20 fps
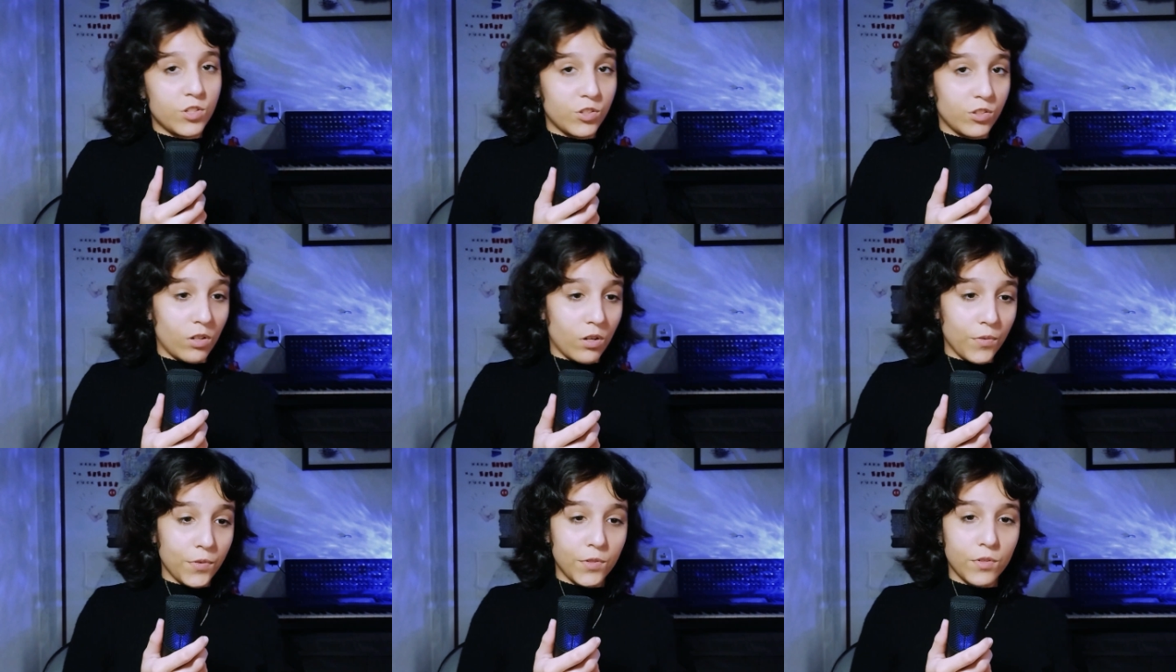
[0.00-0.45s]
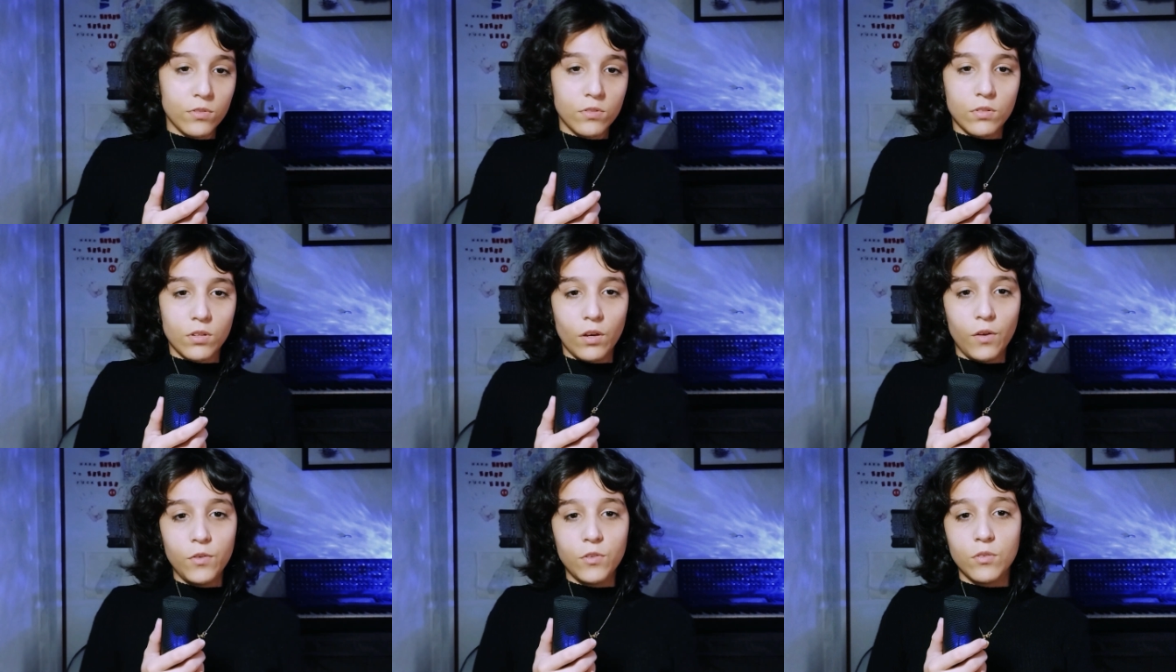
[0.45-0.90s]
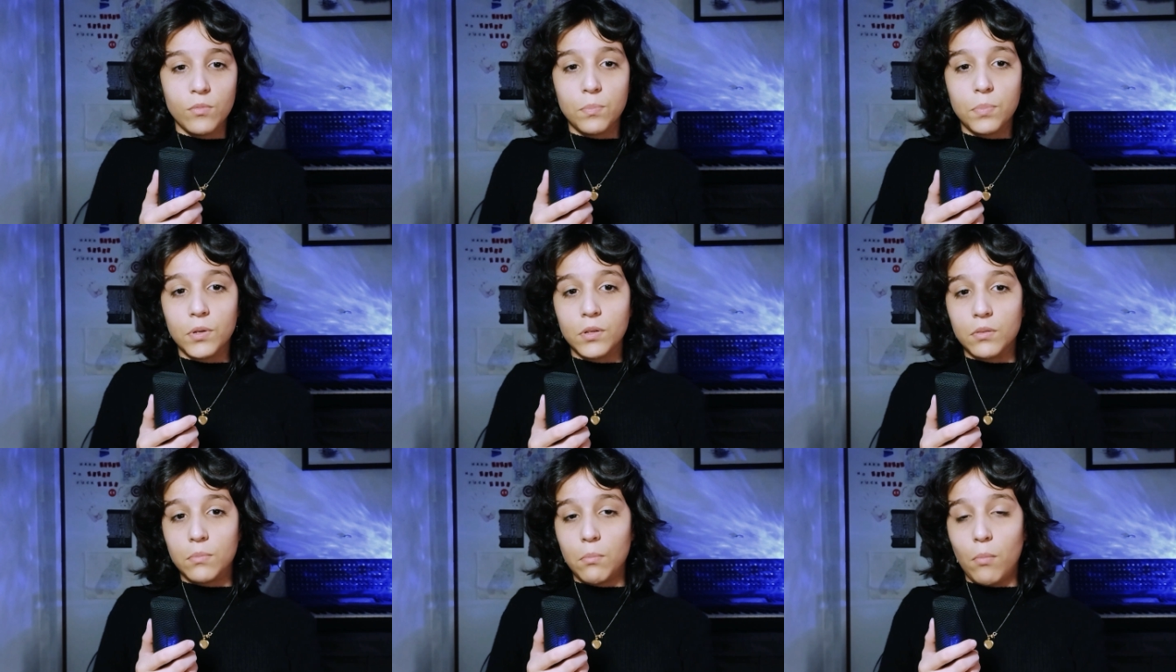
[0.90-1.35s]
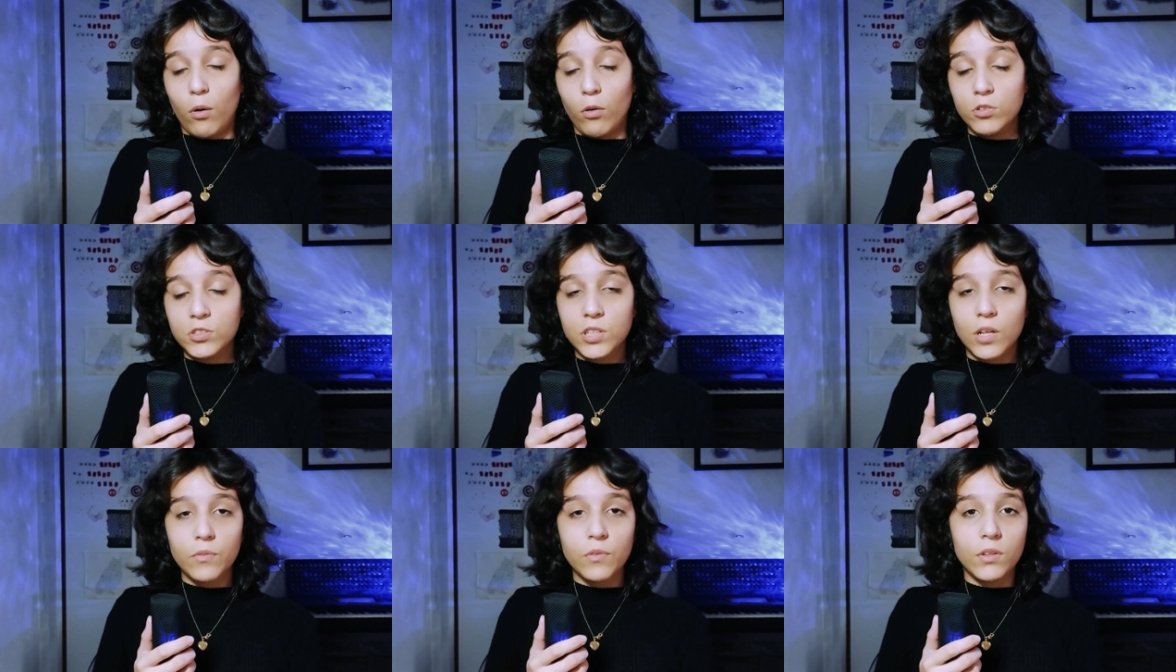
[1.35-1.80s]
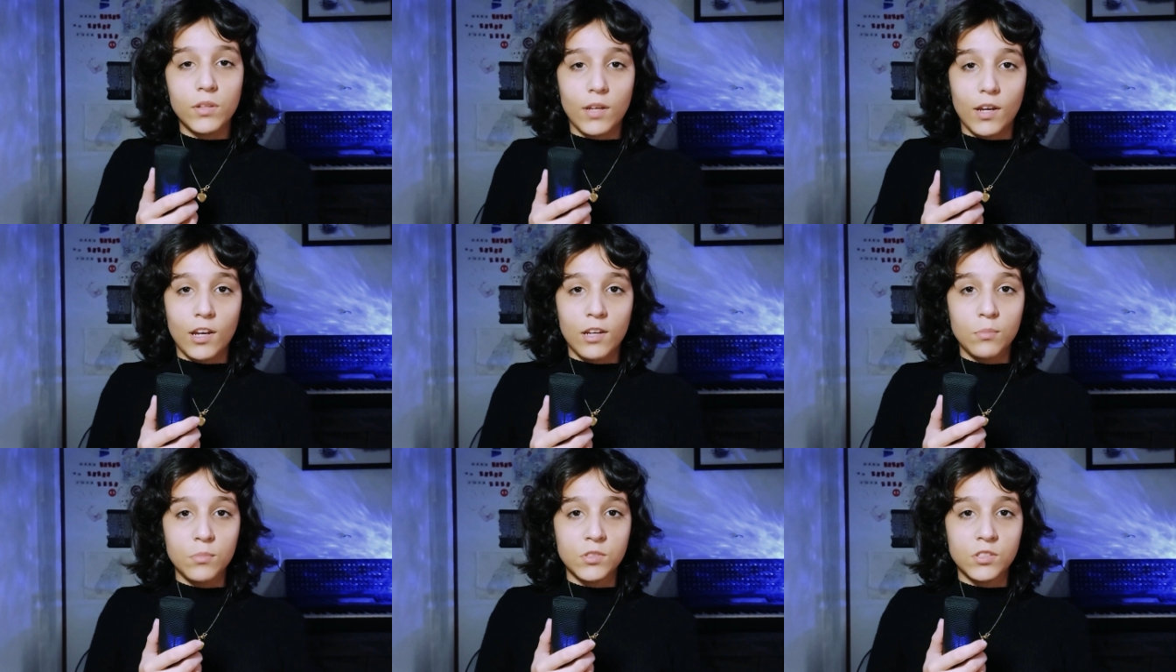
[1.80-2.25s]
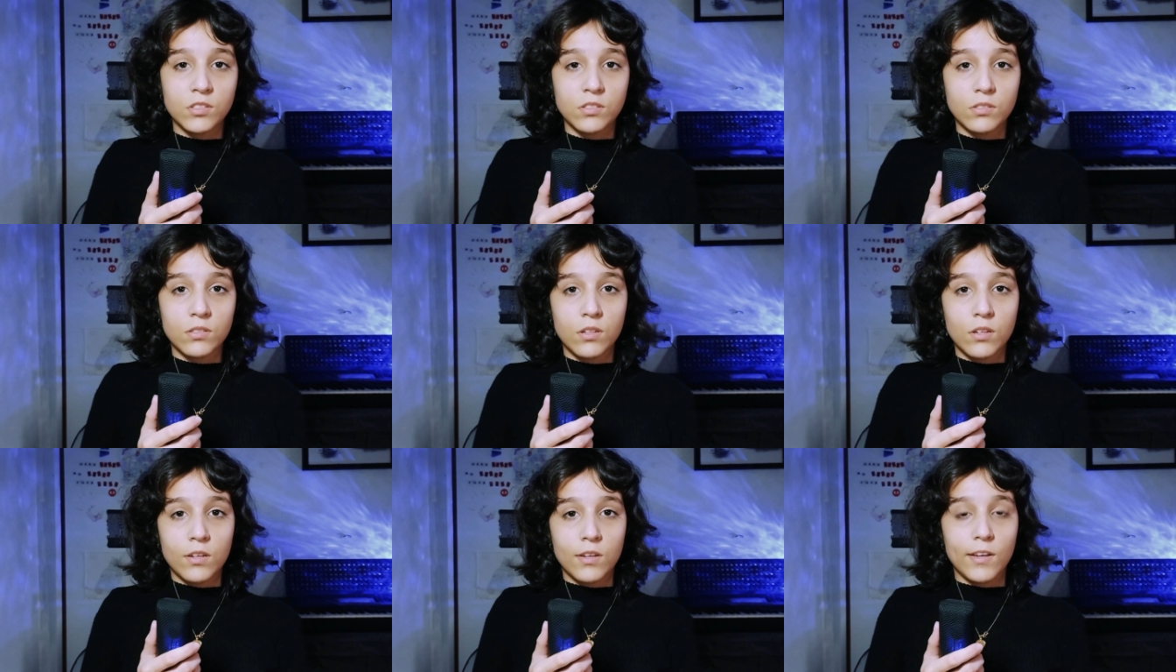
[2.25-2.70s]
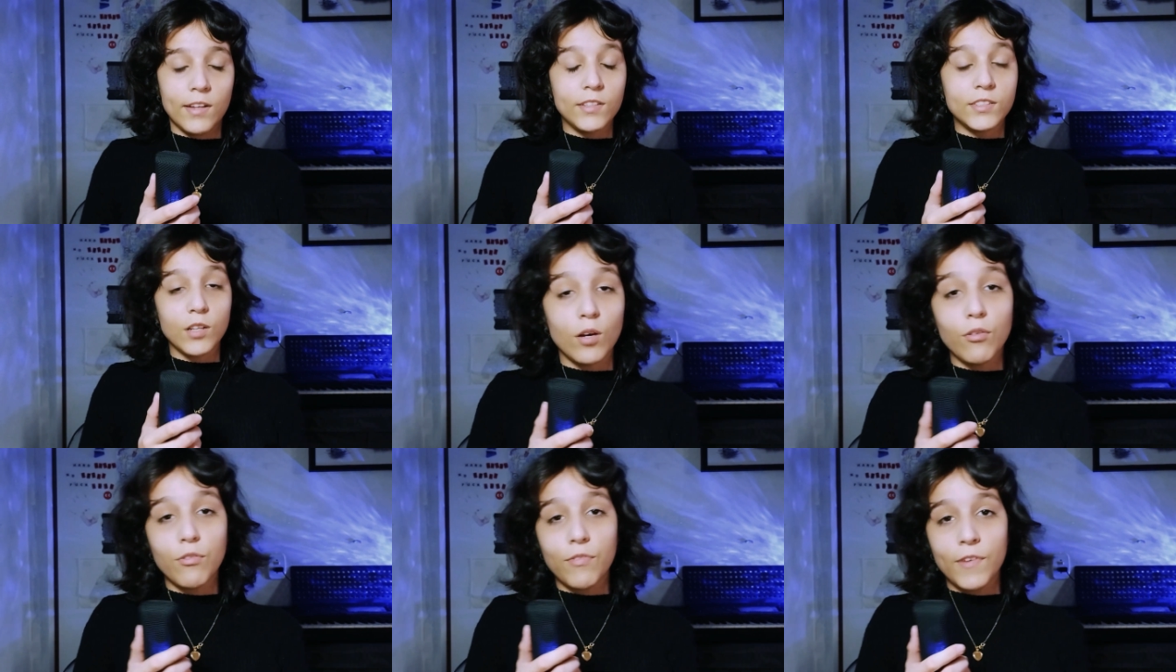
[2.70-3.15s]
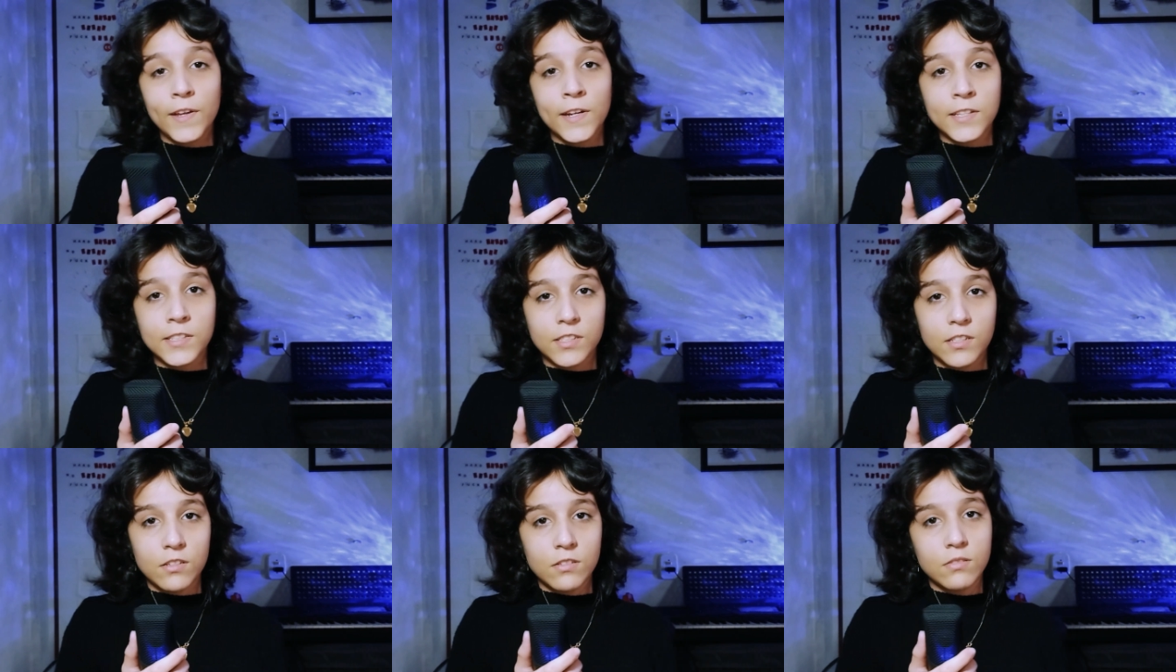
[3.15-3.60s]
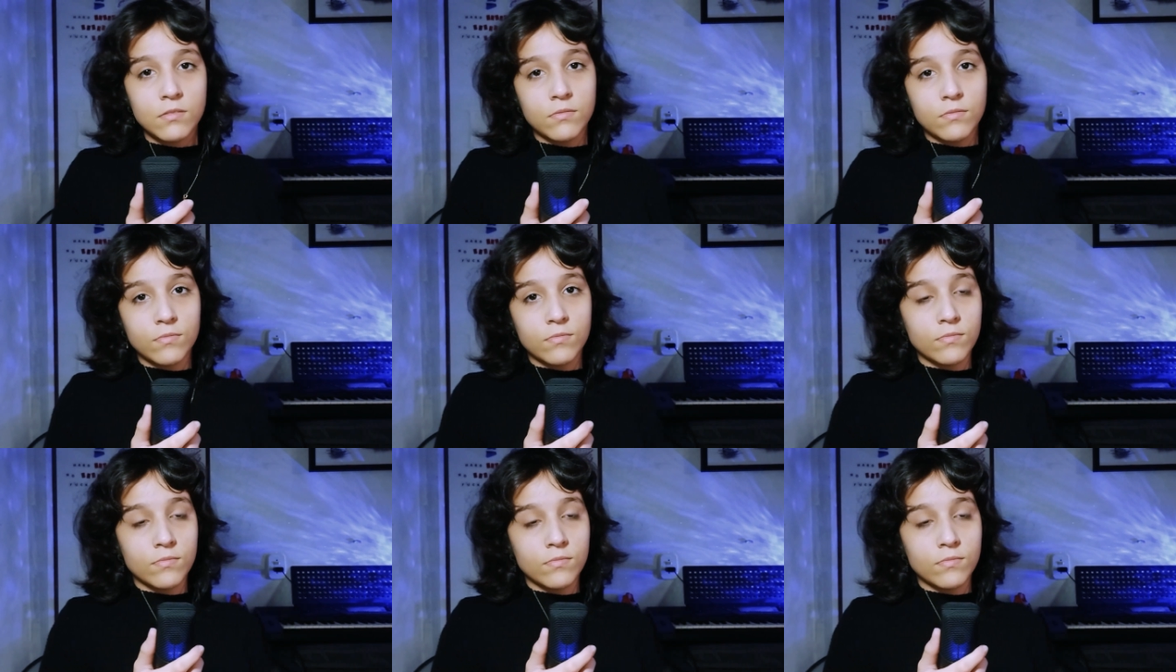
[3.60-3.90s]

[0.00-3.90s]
which sorry to tell you, but most of the times, it's all fantasy.